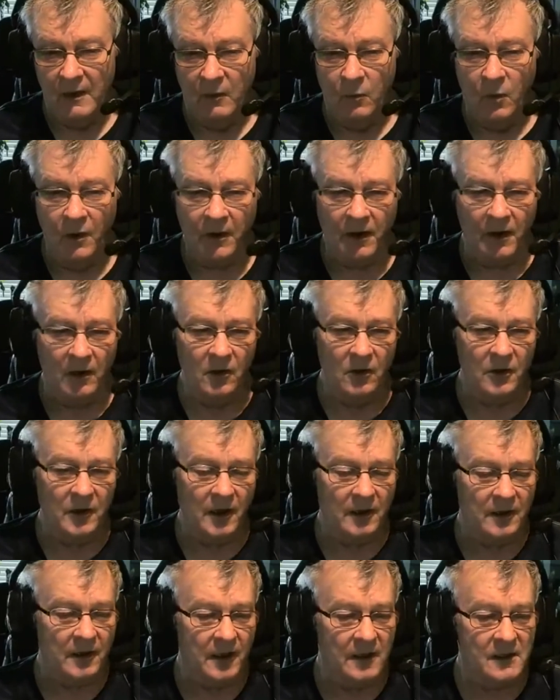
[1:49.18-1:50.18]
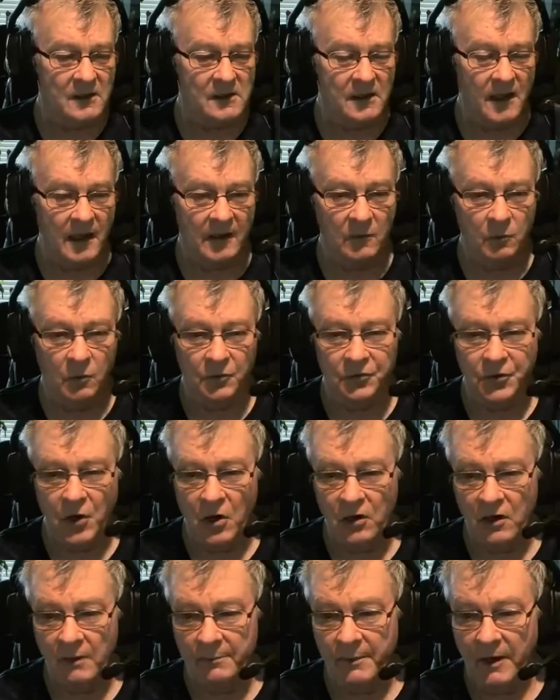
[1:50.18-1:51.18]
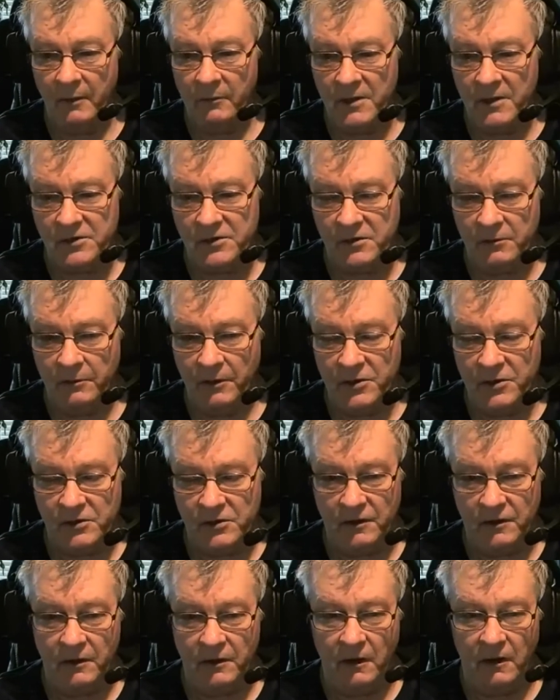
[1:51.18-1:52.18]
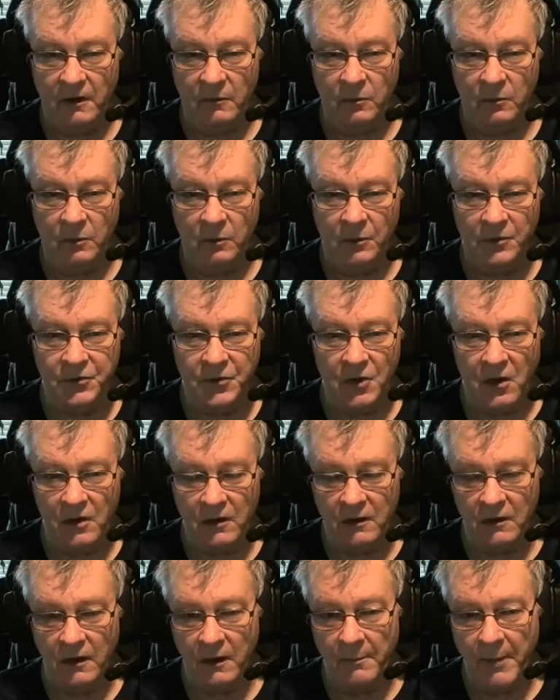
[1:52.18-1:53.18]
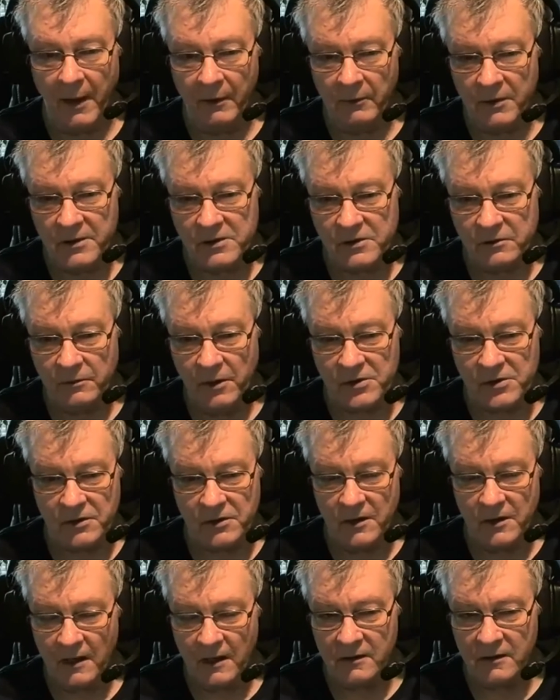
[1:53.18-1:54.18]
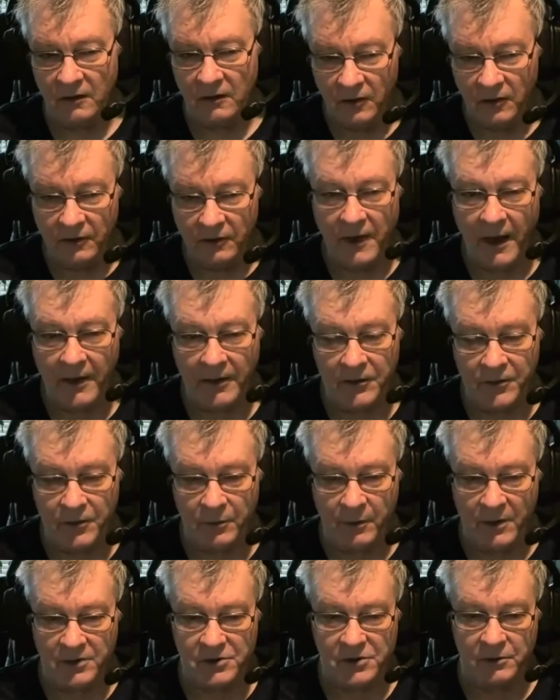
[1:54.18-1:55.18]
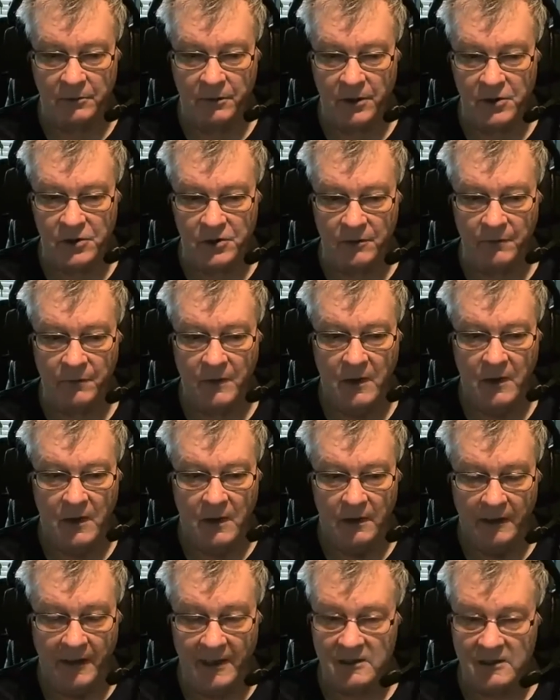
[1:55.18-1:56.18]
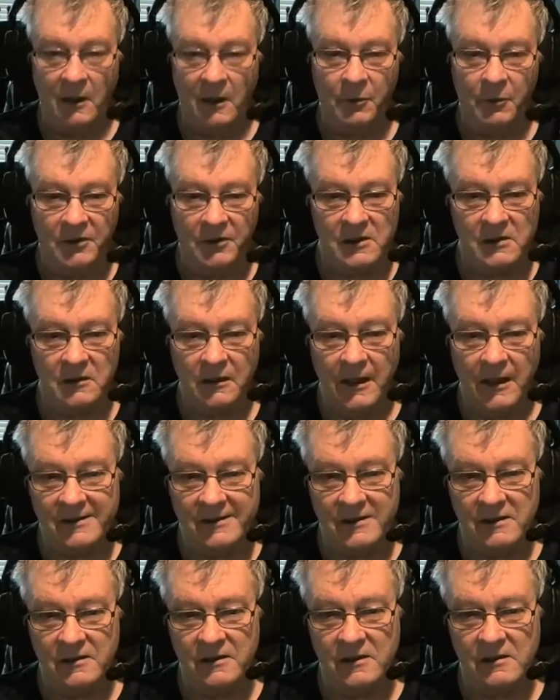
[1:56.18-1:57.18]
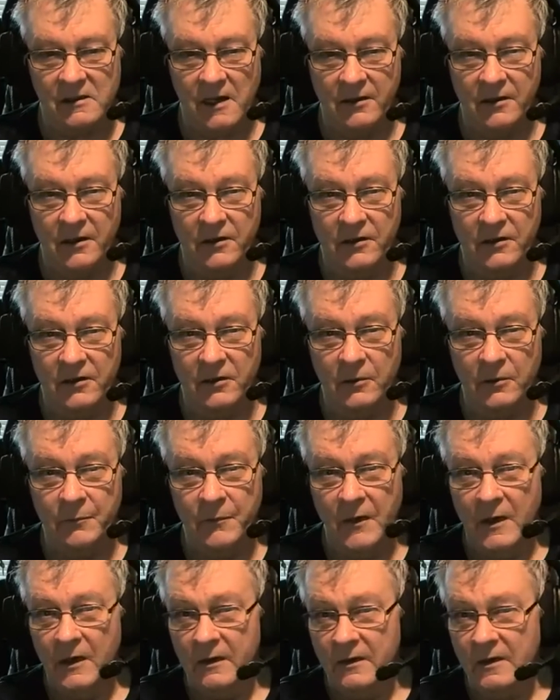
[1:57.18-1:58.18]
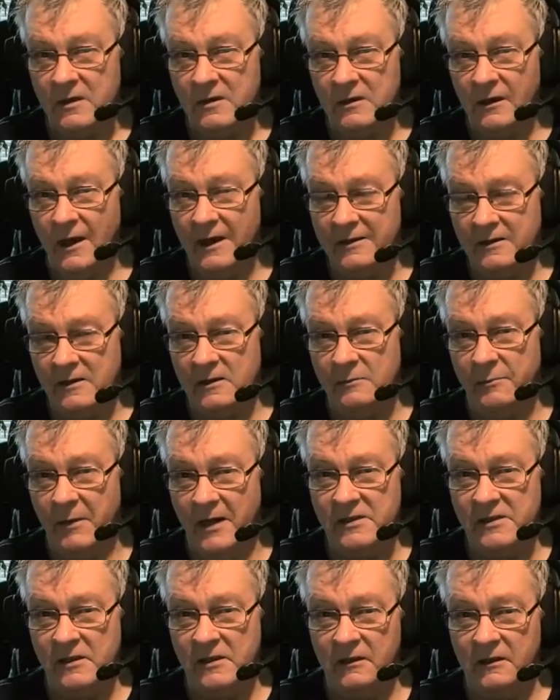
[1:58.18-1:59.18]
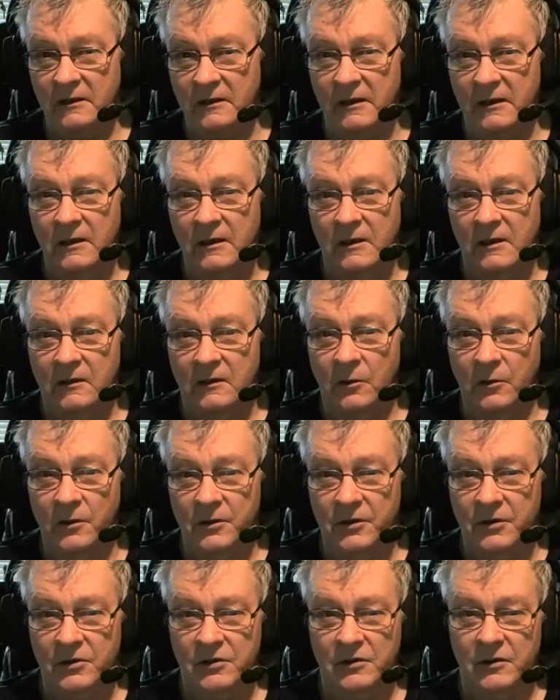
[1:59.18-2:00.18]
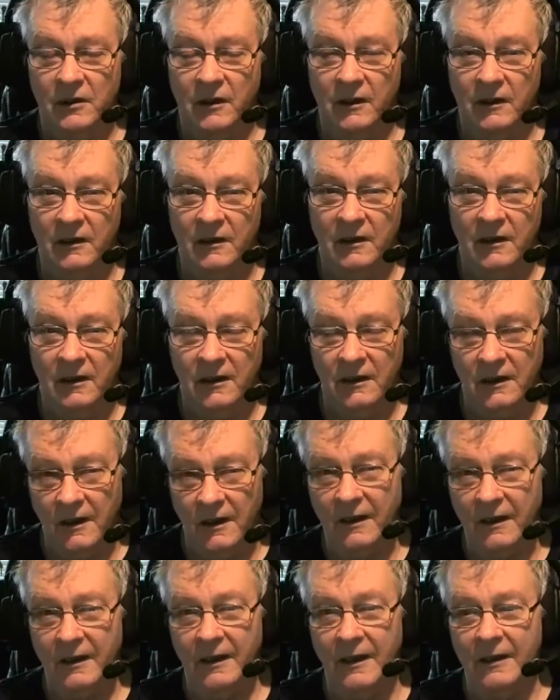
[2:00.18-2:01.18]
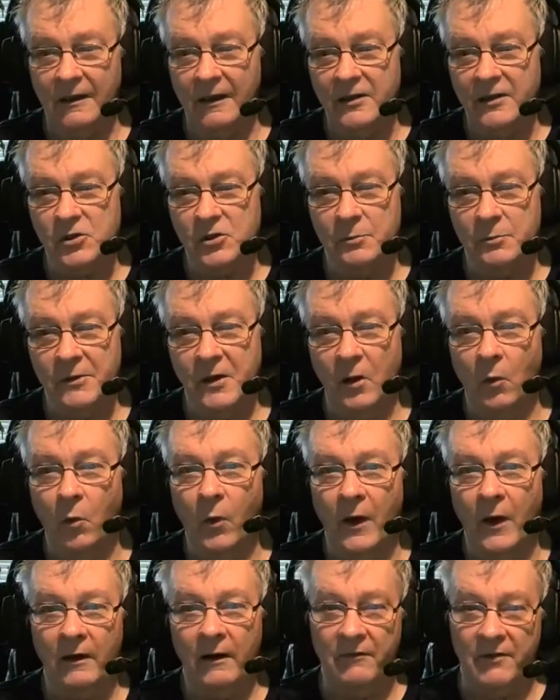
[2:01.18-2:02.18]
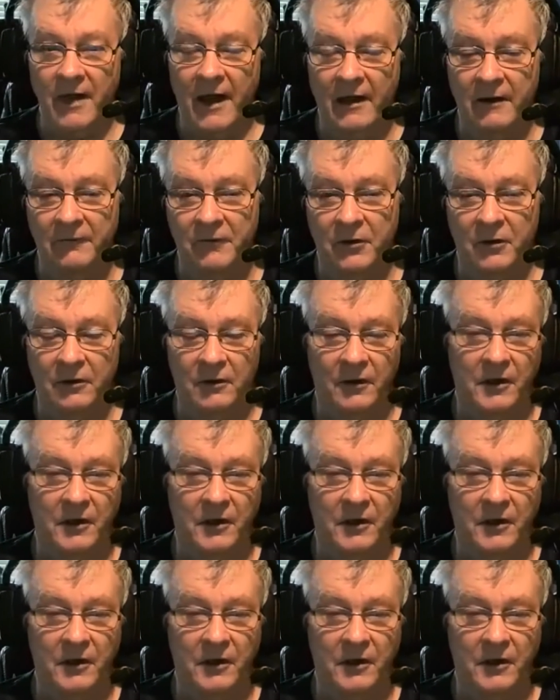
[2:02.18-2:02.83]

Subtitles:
We're going to look at things like we'll talk about restoration. We'll talk about restoration not to learn how to do restoration. That's not what this class is designed to do. This class is basically going to let you be aware of that. If you're